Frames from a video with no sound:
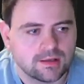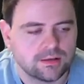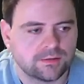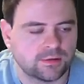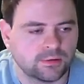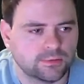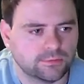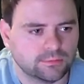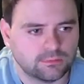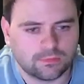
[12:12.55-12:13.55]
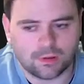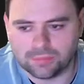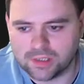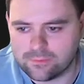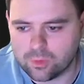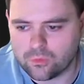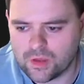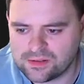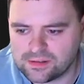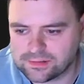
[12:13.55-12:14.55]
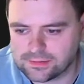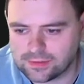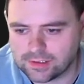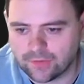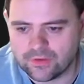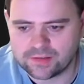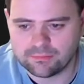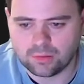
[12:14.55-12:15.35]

So I believe what this is doing at this